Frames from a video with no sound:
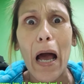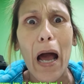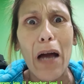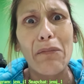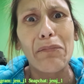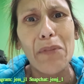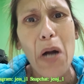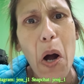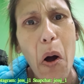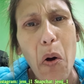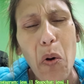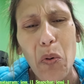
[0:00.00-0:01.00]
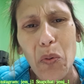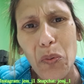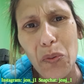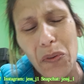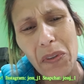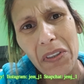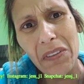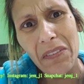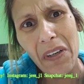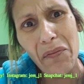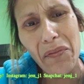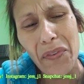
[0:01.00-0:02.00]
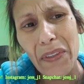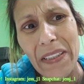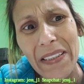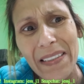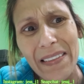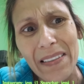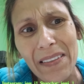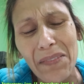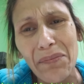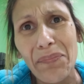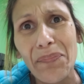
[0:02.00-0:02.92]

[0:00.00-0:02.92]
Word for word: I'm cold. I'm freezing.